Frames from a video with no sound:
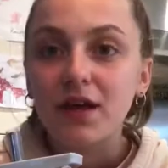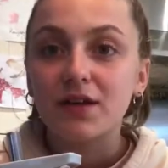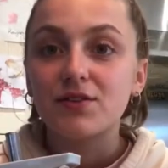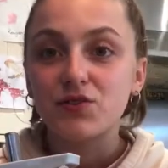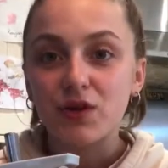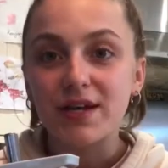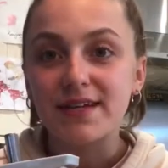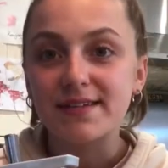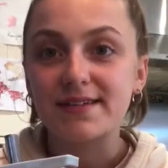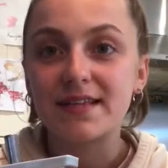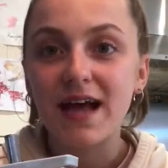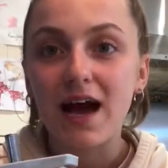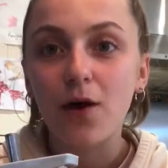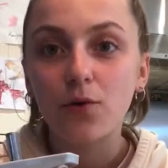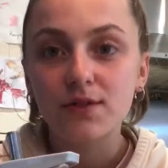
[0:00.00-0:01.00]
So it is
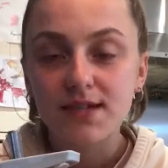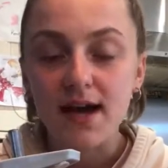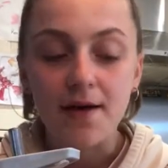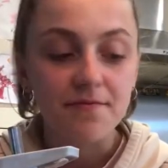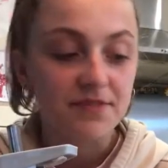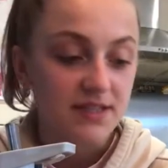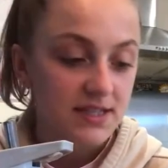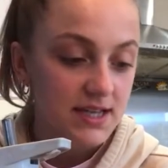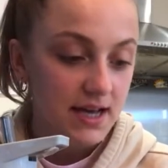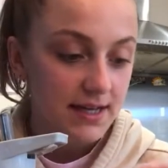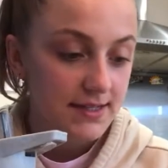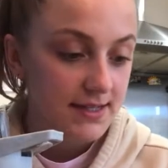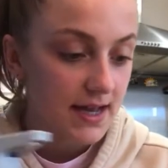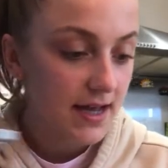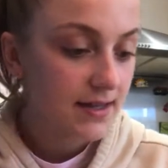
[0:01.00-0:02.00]
now time for the
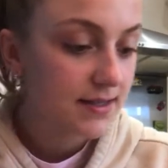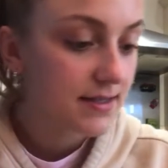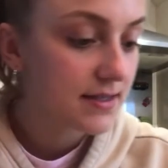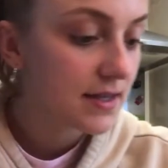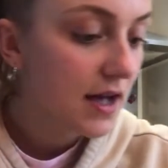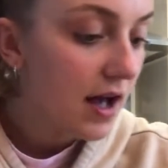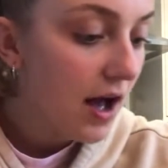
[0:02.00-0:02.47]
taste test.